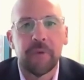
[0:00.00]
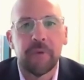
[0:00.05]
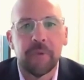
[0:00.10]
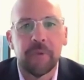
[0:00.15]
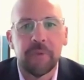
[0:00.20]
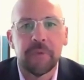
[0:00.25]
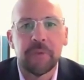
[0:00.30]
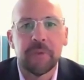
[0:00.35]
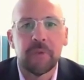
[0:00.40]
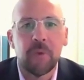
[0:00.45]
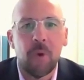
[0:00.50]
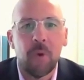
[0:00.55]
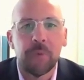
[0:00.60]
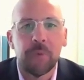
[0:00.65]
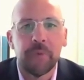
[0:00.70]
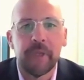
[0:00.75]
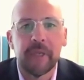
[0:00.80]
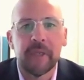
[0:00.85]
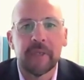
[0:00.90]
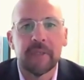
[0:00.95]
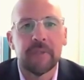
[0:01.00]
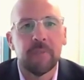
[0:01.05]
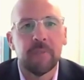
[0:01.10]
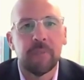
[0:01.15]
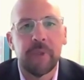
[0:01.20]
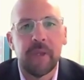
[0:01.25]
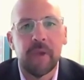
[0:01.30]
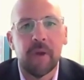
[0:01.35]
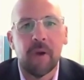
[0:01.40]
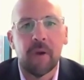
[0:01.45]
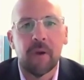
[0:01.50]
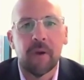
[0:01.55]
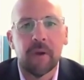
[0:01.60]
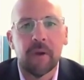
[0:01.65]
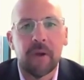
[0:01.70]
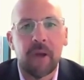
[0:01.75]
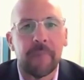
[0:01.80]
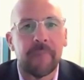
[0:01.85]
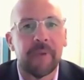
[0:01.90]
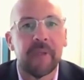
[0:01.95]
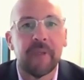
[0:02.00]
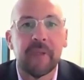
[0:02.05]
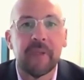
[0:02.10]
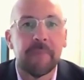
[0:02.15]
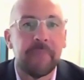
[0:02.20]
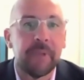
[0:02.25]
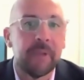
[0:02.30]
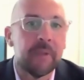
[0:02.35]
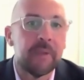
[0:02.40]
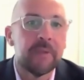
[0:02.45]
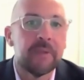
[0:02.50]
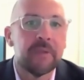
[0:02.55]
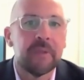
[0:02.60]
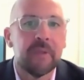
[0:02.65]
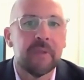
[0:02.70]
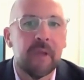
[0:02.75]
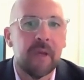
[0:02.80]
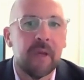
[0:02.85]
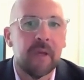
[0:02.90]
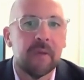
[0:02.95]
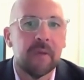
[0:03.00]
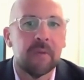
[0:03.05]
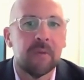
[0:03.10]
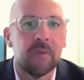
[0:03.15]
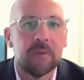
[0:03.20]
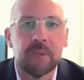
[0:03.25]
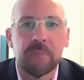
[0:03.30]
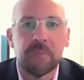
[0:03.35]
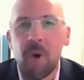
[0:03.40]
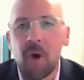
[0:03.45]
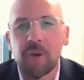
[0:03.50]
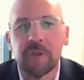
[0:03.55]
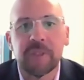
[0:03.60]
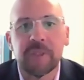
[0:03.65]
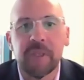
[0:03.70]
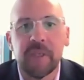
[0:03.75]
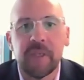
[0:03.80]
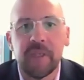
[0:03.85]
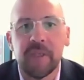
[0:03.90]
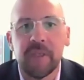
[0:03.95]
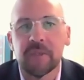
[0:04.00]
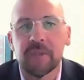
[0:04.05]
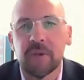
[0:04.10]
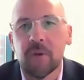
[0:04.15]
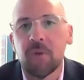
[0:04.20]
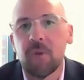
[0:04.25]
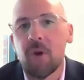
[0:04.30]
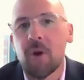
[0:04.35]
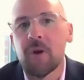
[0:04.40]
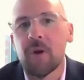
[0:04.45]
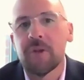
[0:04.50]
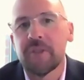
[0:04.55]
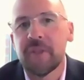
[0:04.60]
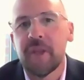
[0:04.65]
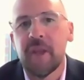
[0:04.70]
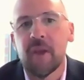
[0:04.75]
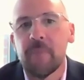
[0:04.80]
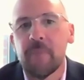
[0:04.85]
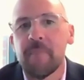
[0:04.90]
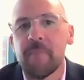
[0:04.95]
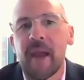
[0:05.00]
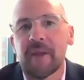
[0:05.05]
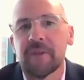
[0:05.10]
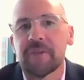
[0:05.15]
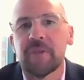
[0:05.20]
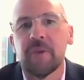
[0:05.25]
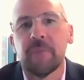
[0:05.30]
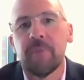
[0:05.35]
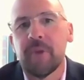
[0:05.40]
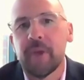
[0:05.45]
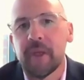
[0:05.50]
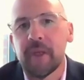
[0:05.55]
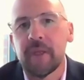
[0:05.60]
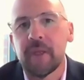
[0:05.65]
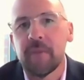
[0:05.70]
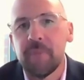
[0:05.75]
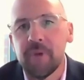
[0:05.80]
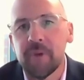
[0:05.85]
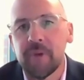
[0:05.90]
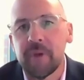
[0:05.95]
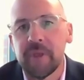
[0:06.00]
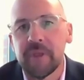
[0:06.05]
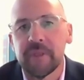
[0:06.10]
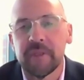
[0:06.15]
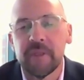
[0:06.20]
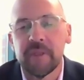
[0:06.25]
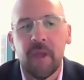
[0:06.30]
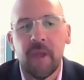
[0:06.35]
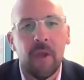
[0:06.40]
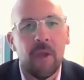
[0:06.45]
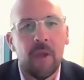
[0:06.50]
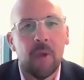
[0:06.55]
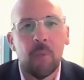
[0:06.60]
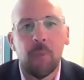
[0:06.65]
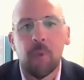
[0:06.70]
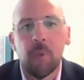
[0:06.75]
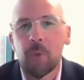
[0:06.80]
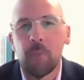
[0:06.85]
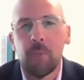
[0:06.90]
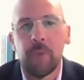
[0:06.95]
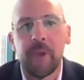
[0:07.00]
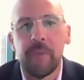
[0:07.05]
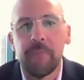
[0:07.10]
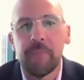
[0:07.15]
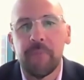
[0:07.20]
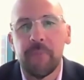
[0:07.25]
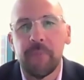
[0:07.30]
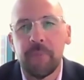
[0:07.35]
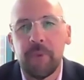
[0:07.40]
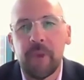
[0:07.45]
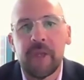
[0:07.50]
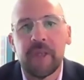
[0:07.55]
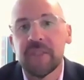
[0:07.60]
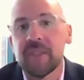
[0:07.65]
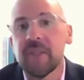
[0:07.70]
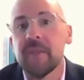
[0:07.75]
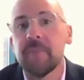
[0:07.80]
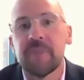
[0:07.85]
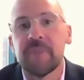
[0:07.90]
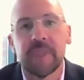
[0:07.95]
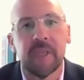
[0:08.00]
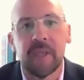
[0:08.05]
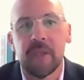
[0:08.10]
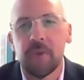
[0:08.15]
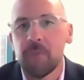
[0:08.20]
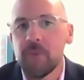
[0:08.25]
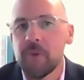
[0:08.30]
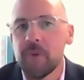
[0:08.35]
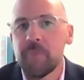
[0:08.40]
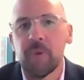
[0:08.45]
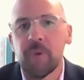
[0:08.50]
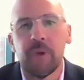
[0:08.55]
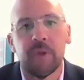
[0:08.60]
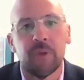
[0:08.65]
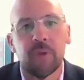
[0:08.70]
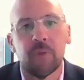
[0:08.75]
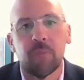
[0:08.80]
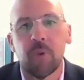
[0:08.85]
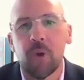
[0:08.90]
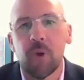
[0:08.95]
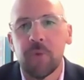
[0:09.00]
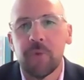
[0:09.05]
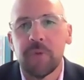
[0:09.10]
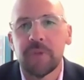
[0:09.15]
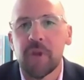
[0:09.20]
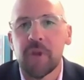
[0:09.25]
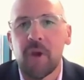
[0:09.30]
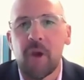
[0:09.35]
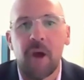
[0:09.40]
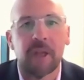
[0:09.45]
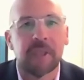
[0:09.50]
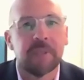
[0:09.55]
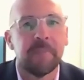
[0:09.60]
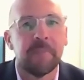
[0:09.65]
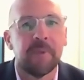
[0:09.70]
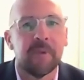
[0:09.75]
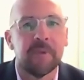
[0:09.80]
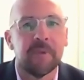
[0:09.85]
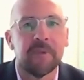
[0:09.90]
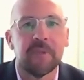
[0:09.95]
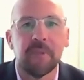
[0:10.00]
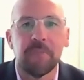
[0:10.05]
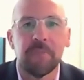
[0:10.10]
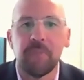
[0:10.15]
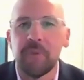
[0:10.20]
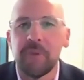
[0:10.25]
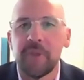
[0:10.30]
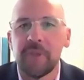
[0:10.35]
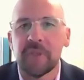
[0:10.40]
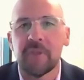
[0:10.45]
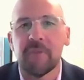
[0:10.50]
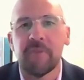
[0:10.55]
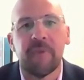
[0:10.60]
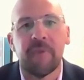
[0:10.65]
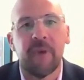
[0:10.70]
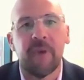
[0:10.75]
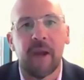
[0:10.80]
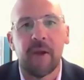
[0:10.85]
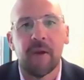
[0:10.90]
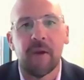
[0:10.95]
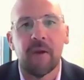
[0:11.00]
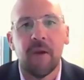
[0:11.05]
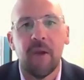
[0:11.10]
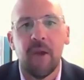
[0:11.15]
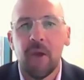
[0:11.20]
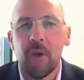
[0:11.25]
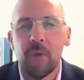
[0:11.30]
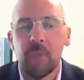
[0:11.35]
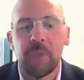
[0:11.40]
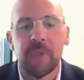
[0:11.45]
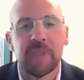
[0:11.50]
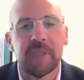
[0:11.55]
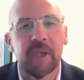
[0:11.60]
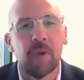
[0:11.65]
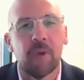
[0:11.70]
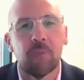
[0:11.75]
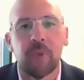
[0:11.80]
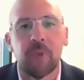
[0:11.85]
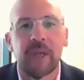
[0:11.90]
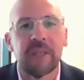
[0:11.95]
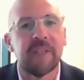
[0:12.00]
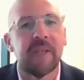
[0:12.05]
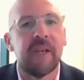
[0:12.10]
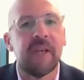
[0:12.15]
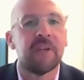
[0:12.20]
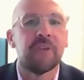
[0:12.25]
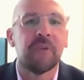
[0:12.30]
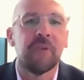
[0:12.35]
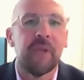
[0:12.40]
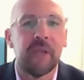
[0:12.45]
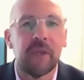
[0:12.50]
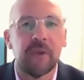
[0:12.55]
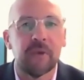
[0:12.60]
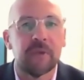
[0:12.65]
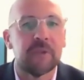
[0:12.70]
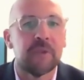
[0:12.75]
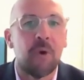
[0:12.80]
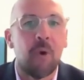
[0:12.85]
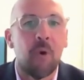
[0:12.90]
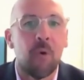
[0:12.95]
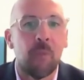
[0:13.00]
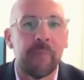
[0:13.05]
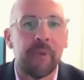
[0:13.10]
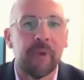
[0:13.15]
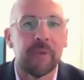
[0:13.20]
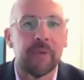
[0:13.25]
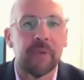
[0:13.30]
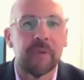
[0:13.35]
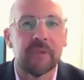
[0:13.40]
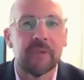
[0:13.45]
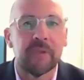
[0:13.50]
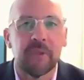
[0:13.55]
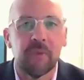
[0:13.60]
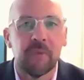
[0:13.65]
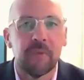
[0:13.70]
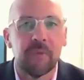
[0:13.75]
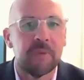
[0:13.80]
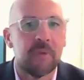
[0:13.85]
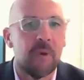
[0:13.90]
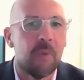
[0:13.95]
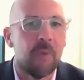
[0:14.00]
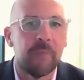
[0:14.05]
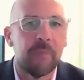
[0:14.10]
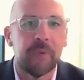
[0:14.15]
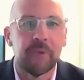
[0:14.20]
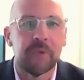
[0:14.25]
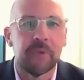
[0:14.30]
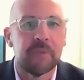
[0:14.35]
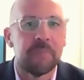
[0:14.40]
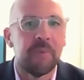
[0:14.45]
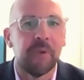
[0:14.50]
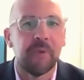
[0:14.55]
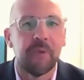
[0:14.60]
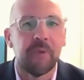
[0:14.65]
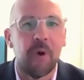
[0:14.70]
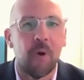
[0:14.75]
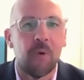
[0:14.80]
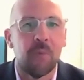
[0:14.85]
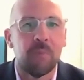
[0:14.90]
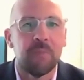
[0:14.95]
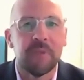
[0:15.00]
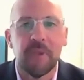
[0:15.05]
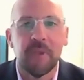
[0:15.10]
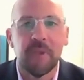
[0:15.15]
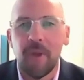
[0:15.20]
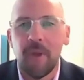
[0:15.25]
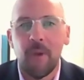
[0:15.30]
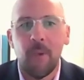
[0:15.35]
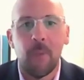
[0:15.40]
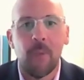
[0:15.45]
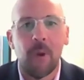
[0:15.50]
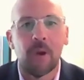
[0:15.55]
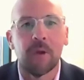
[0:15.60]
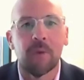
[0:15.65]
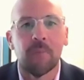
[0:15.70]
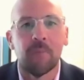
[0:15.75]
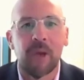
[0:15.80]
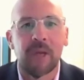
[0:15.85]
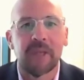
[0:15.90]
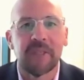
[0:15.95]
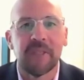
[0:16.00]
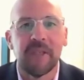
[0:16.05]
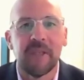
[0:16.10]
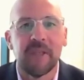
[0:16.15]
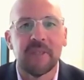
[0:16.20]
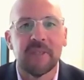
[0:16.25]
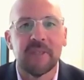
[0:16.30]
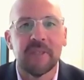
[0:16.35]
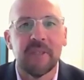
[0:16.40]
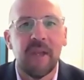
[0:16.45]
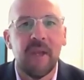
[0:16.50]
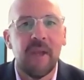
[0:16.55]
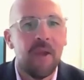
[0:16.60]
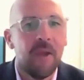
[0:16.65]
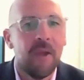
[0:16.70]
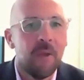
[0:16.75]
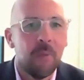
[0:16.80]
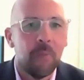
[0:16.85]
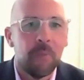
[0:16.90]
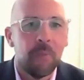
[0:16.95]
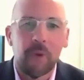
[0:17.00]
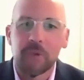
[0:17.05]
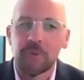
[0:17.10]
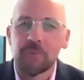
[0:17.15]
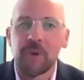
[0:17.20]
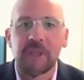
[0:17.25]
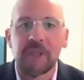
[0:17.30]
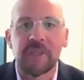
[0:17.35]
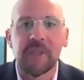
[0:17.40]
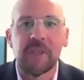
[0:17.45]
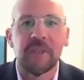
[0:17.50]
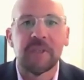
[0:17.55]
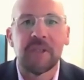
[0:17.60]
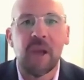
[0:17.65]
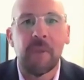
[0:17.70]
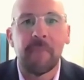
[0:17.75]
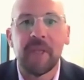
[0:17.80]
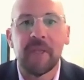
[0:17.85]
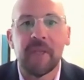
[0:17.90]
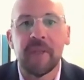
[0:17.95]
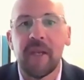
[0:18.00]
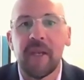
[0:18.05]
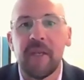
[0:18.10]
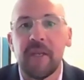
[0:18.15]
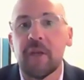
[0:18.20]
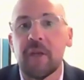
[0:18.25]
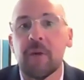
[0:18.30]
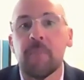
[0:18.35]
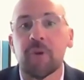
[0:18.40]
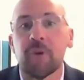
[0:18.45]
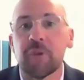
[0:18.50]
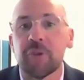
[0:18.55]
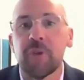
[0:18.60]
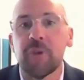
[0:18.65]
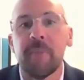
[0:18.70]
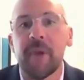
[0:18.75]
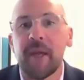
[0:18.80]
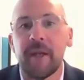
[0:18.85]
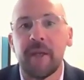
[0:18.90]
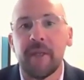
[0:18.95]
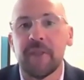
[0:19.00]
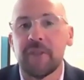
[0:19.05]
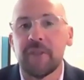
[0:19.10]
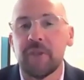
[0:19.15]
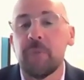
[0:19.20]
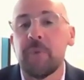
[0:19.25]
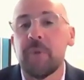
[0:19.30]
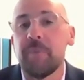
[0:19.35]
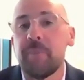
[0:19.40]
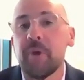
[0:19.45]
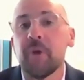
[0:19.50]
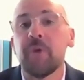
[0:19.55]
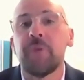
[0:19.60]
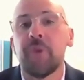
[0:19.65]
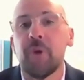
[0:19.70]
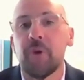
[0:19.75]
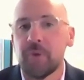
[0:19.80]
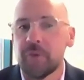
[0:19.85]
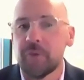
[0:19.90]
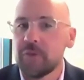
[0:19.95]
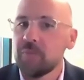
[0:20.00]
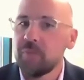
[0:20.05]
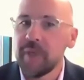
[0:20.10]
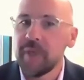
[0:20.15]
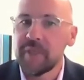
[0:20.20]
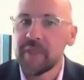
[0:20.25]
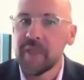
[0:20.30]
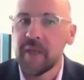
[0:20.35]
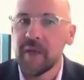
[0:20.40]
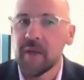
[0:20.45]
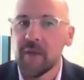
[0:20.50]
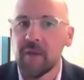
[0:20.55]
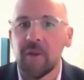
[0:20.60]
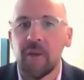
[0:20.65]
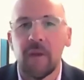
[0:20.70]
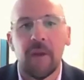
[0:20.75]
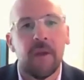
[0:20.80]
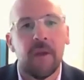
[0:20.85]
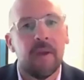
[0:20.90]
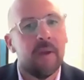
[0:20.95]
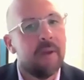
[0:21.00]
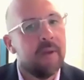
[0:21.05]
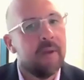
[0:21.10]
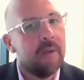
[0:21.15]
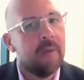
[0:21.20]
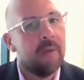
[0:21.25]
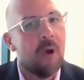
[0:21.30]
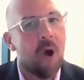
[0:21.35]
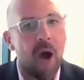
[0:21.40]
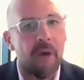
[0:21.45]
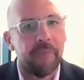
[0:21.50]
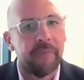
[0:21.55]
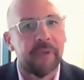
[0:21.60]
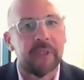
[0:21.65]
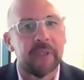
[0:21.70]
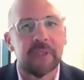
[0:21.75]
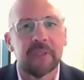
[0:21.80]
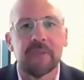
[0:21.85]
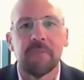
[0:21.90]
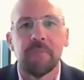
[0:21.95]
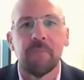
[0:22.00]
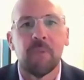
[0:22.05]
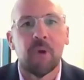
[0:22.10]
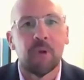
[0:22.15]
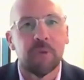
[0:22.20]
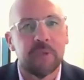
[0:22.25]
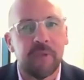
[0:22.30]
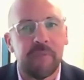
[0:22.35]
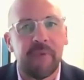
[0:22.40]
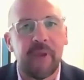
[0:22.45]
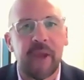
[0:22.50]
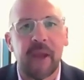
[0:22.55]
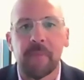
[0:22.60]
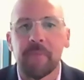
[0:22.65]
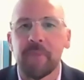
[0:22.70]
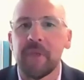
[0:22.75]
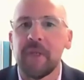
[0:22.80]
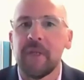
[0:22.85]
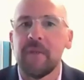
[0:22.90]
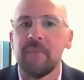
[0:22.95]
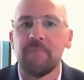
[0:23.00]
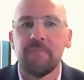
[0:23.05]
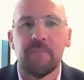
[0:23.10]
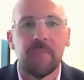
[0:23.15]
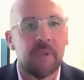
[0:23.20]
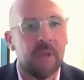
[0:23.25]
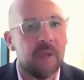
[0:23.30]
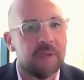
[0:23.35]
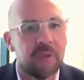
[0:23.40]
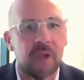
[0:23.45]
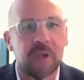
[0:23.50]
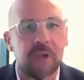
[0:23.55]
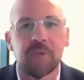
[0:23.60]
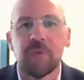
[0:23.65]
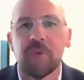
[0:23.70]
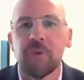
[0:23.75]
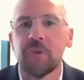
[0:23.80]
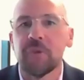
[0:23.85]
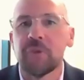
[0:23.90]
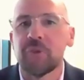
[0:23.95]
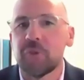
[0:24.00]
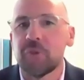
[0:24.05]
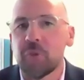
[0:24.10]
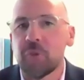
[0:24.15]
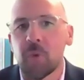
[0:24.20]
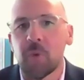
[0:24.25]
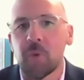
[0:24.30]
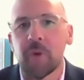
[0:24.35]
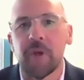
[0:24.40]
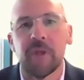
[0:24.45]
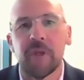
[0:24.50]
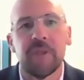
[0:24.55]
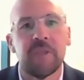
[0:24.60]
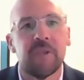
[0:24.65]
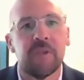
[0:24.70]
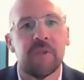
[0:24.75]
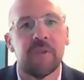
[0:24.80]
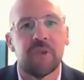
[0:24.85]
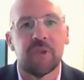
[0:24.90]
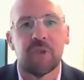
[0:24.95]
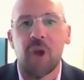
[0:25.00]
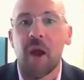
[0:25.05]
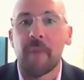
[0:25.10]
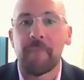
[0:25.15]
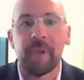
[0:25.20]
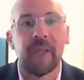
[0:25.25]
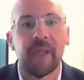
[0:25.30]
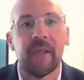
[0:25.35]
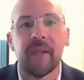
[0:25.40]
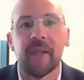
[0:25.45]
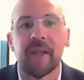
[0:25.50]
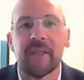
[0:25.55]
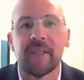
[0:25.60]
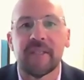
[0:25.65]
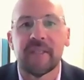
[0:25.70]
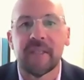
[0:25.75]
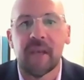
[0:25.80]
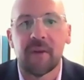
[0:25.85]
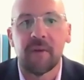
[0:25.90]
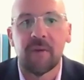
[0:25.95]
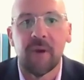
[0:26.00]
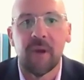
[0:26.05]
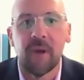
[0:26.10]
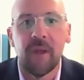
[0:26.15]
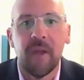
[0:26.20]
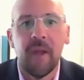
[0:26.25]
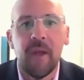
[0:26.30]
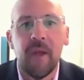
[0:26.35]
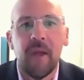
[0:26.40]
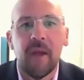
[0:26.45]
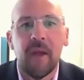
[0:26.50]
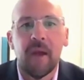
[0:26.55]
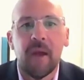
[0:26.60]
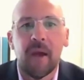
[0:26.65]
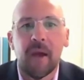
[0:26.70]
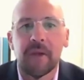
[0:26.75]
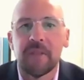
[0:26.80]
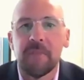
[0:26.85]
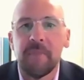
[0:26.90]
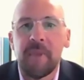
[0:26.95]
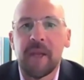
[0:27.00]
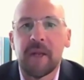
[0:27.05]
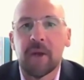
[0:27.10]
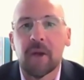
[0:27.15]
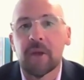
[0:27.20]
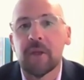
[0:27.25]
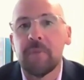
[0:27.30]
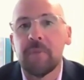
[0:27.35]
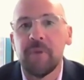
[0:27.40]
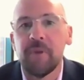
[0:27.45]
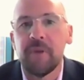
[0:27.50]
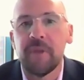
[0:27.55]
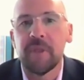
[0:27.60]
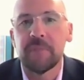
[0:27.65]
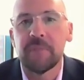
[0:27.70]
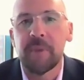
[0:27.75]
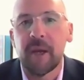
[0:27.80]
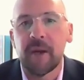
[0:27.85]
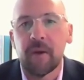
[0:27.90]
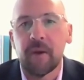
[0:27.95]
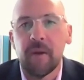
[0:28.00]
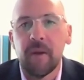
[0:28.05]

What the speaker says: Hughes Holdings, we are a company that builds small cities or large-scale master plan communities where we play SimCity. We put in the roads, the hospitals, the police, the fire. We sell residential acres to home builders. Those home builders build homes, welcome residents. Those residents come in, they need commercial amenities. So we build those, retail, office, multifamily, industrial, storage, shopping, etc., to make our communities better.